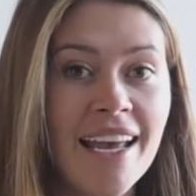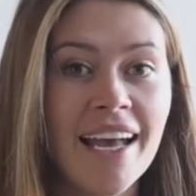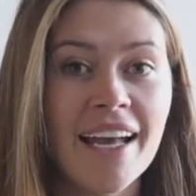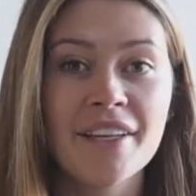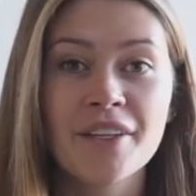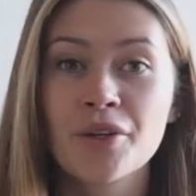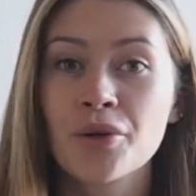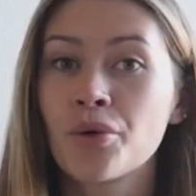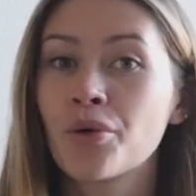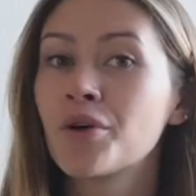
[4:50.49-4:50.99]

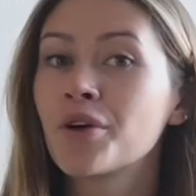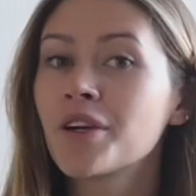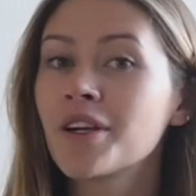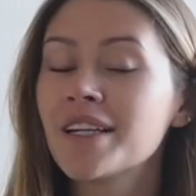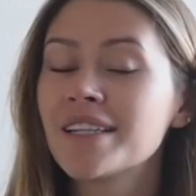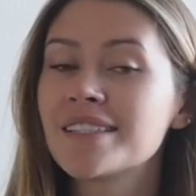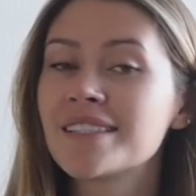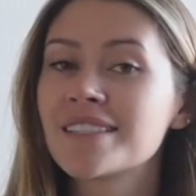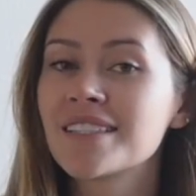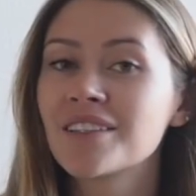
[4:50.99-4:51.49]
and your order
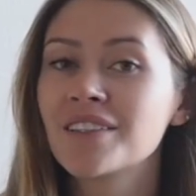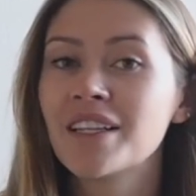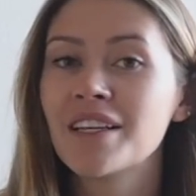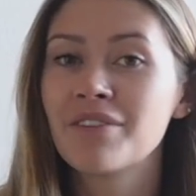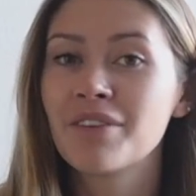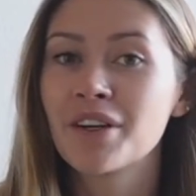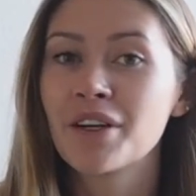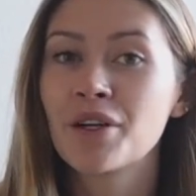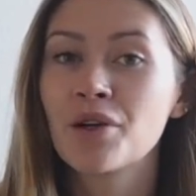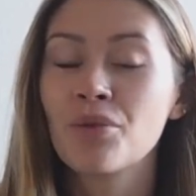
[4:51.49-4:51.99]
is
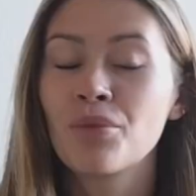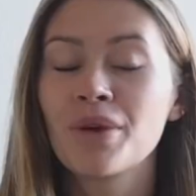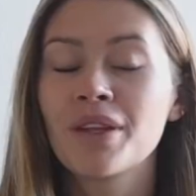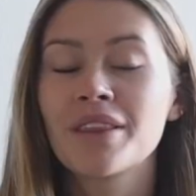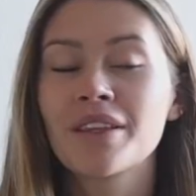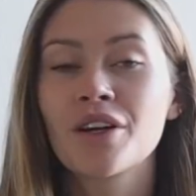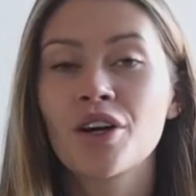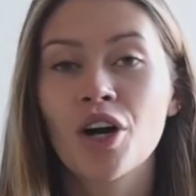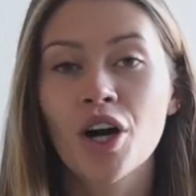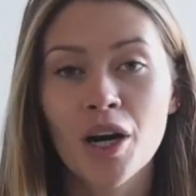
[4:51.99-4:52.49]
delivered with
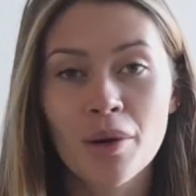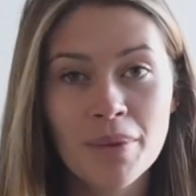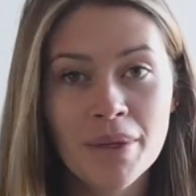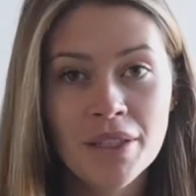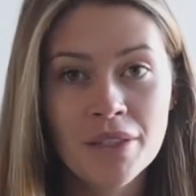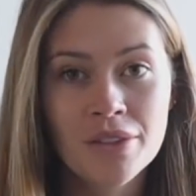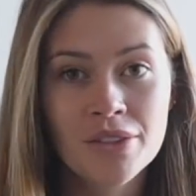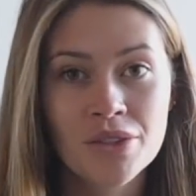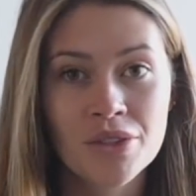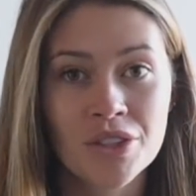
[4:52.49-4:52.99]

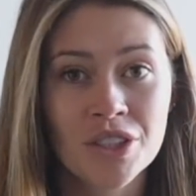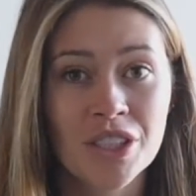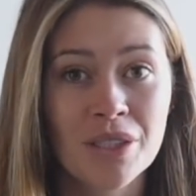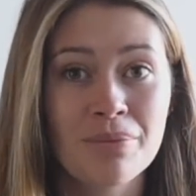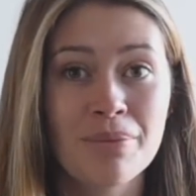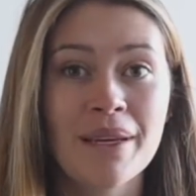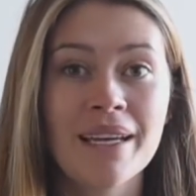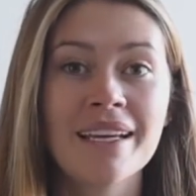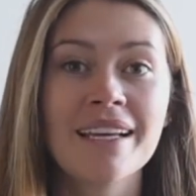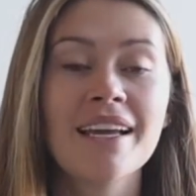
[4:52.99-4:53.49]
carbon-neutral
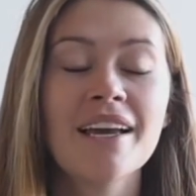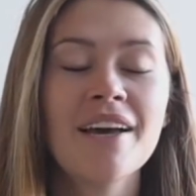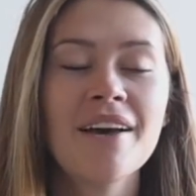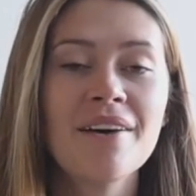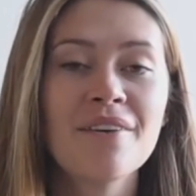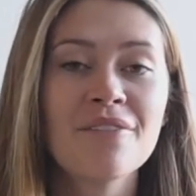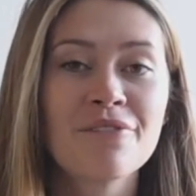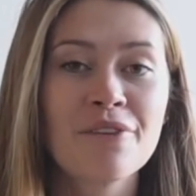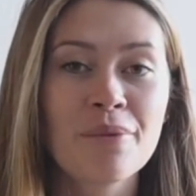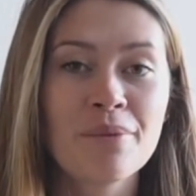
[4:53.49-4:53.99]
shipping
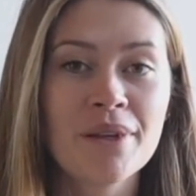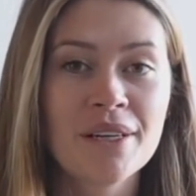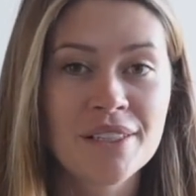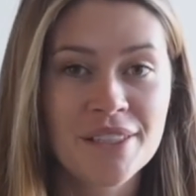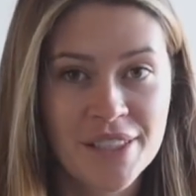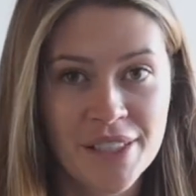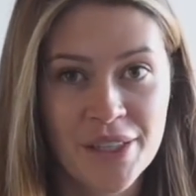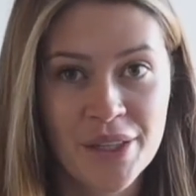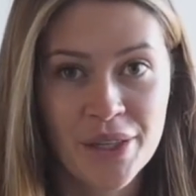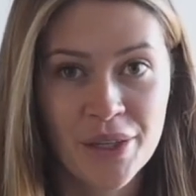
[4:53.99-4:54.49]
from their
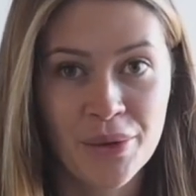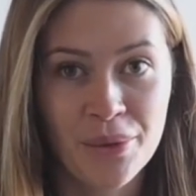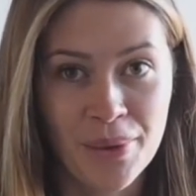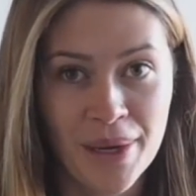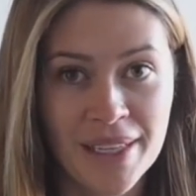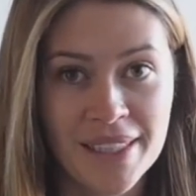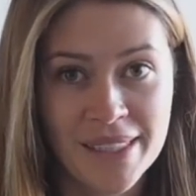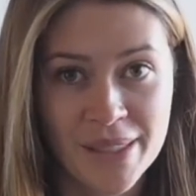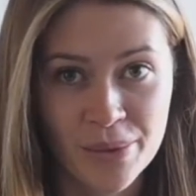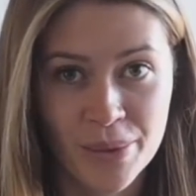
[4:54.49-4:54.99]
zero
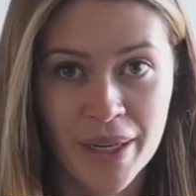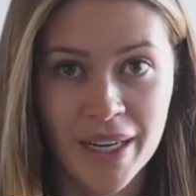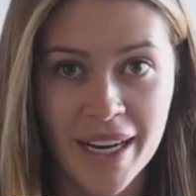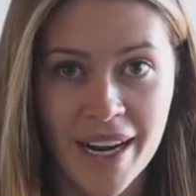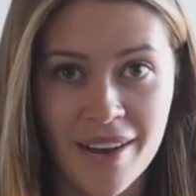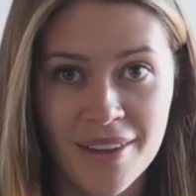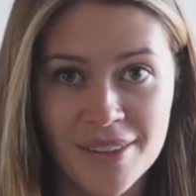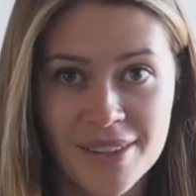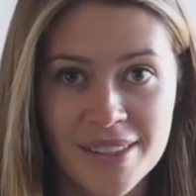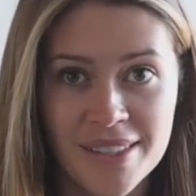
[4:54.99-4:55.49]
waste
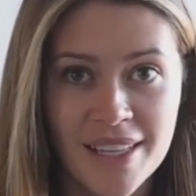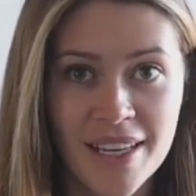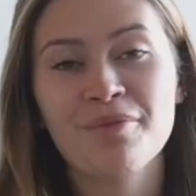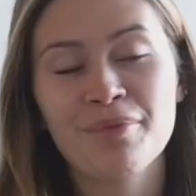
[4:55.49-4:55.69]
warehouse.